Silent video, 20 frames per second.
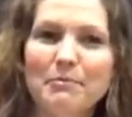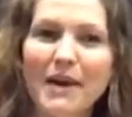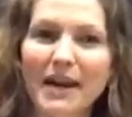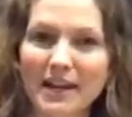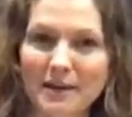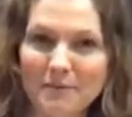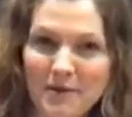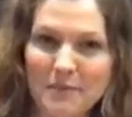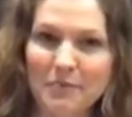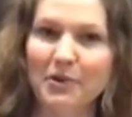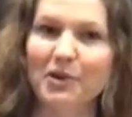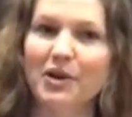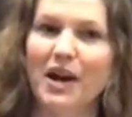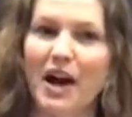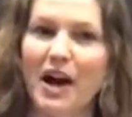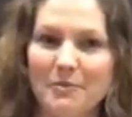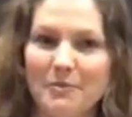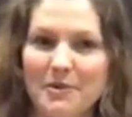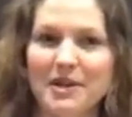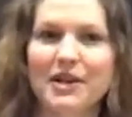many people
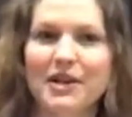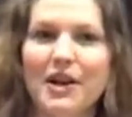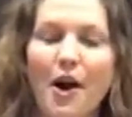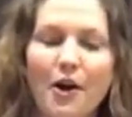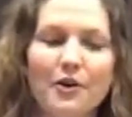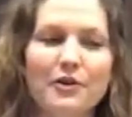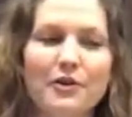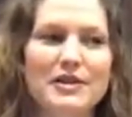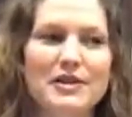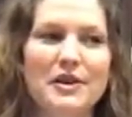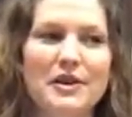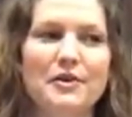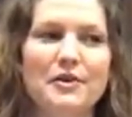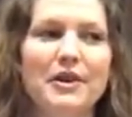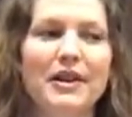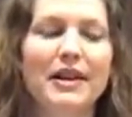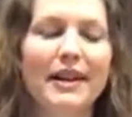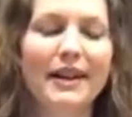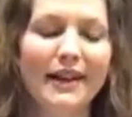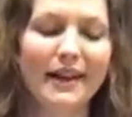come and go, so
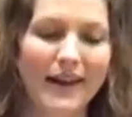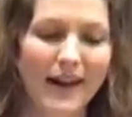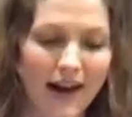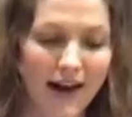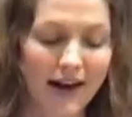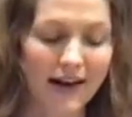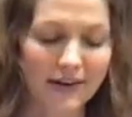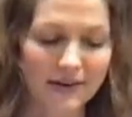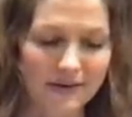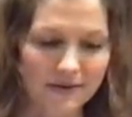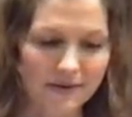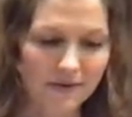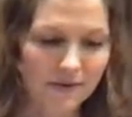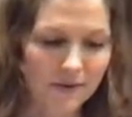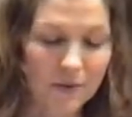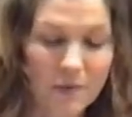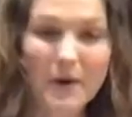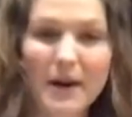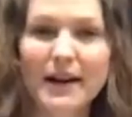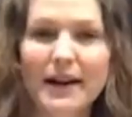
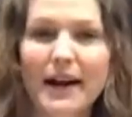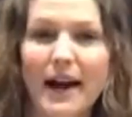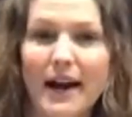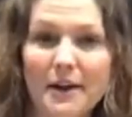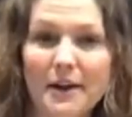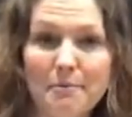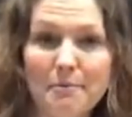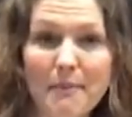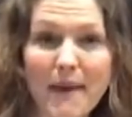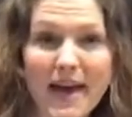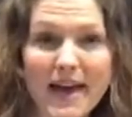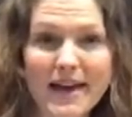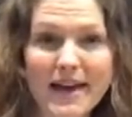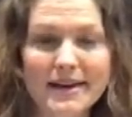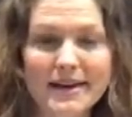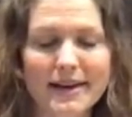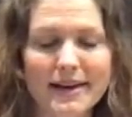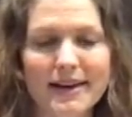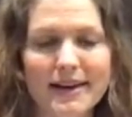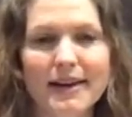what I am
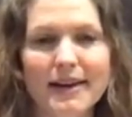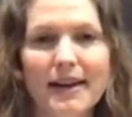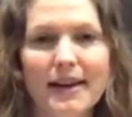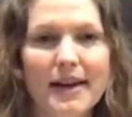making